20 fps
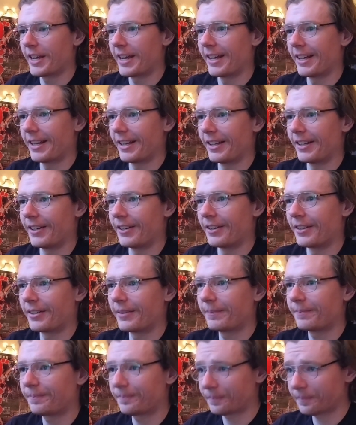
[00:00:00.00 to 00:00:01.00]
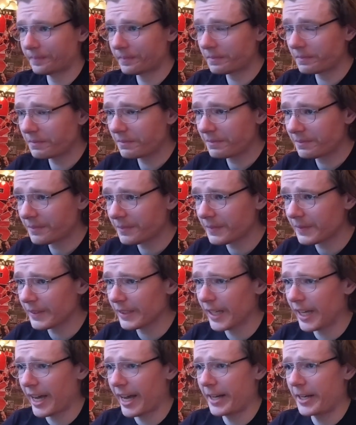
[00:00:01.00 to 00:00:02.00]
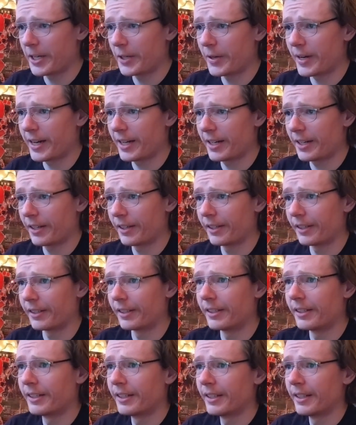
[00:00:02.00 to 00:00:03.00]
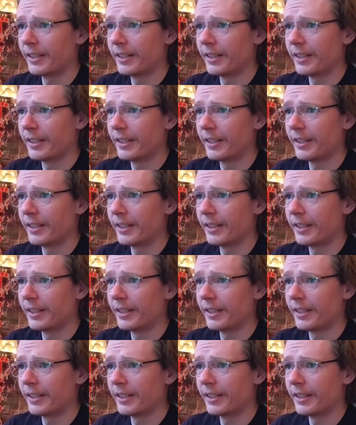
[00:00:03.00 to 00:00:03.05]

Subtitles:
and I know how to,